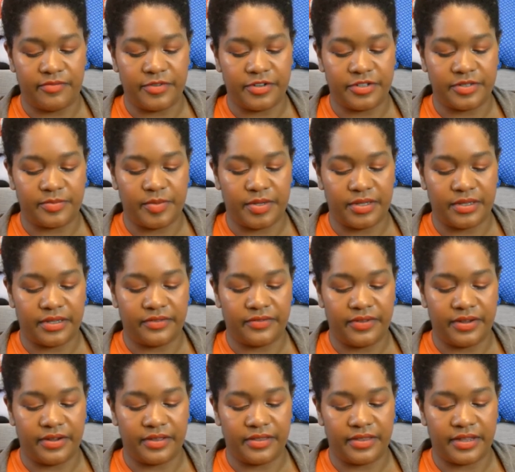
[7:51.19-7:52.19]
just been
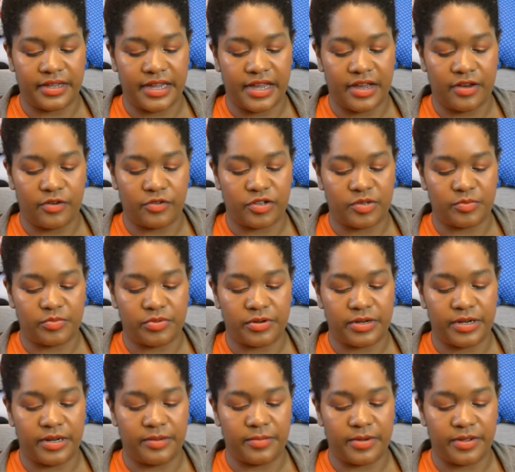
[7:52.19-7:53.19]
living on the couch
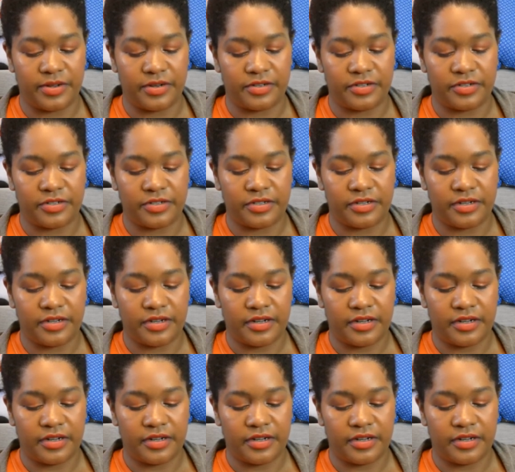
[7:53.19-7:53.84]
pretty much